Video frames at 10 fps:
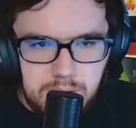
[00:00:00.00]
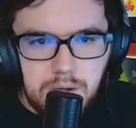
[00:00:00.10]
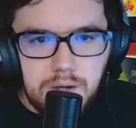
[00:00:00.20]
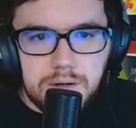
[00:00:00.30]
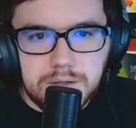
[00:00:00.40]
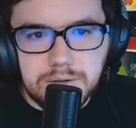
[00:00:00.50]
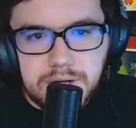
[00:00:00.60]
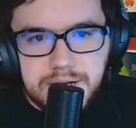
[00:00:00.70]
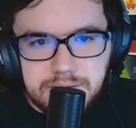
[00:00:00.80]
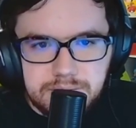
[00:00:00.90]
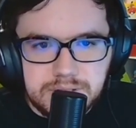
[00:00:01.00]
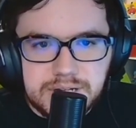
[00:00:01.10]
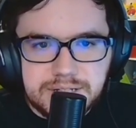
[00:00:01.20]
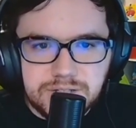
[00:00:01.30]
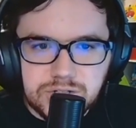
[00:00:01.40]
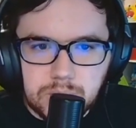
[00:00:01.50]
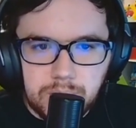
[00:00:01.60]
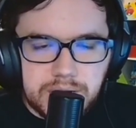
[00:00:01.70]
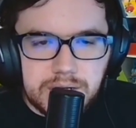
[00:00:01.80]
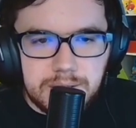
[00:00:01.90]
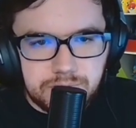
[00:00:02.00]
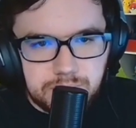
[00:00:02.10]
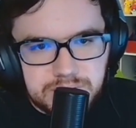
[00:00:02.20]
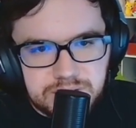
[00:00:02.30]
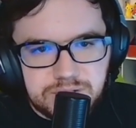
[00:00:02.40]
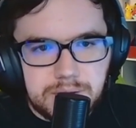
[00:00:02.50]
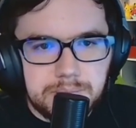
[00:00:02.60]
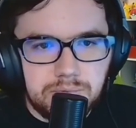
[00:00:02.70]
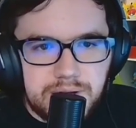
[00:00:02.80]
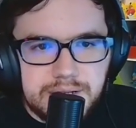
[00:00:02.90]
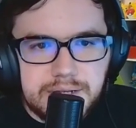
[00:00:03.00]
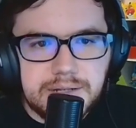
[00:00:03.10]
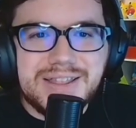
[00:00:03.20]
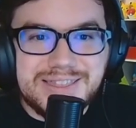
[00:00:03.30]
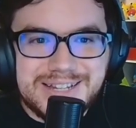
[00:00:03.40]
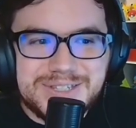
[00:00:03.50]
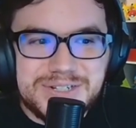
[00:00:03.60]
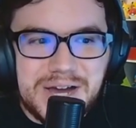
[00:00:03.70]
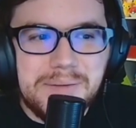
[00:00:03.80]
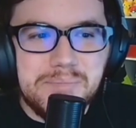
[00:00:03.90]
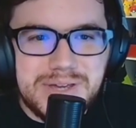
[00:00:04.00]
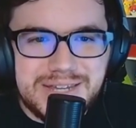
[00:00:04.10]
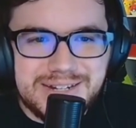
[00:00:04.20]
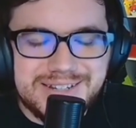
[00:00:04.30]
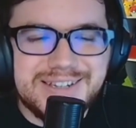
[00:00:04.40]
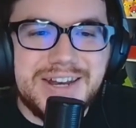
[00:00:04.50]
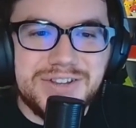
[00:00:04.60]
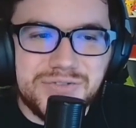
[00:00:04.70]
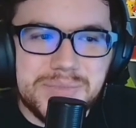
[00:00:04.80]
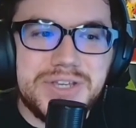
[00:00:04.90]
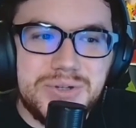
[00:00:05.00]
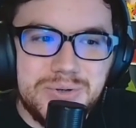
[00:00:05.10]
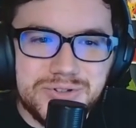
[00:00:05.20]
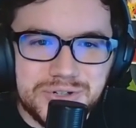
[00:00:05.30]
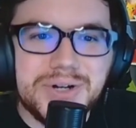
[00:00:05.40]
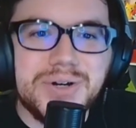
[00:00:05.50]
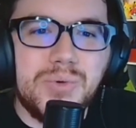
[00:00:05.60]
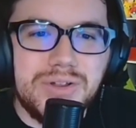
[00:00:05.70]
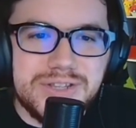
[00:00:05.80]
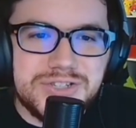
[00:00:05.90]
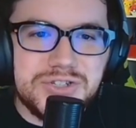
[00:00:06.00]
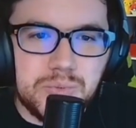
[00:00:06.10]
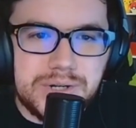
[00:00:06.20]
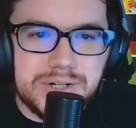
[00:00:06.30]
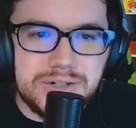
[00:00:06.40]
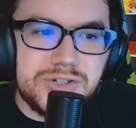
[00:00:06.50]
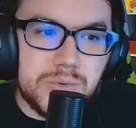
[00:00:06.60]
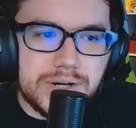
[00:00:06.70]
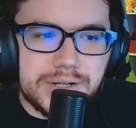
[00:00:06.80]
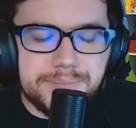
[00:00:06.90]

All right, tonight's story comes from the subreddit Let's Not Meet and is from the user u/wellthisisweird20.